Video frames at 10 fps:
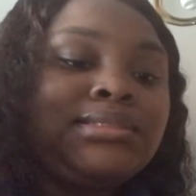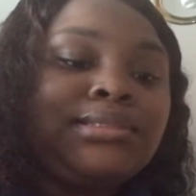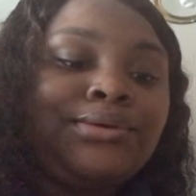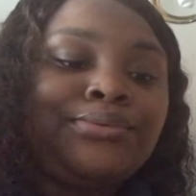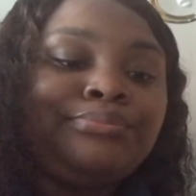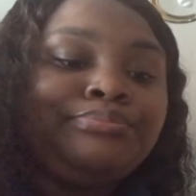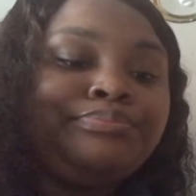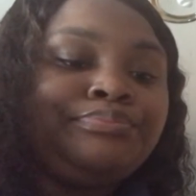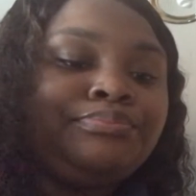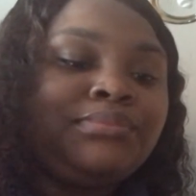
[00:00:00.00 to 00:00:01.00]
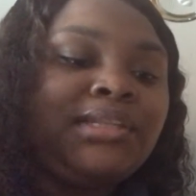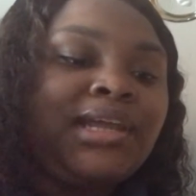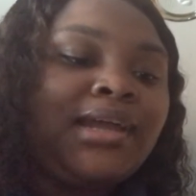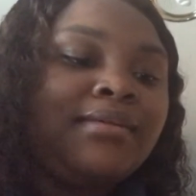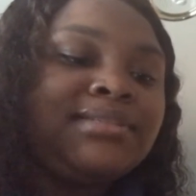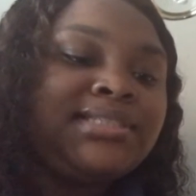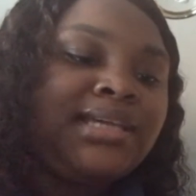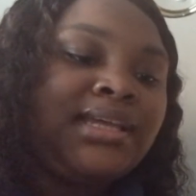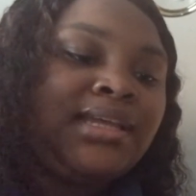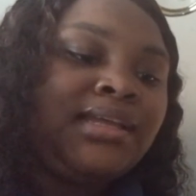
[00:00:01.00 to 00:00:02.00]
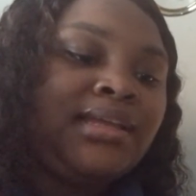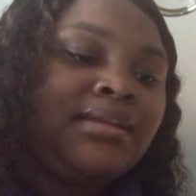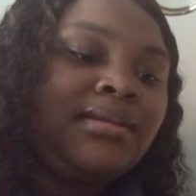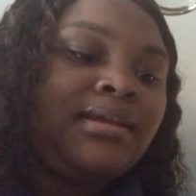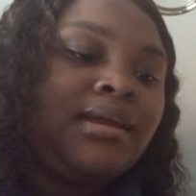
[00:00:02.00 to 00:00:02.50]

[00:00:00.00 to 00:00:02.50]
So like I was saying,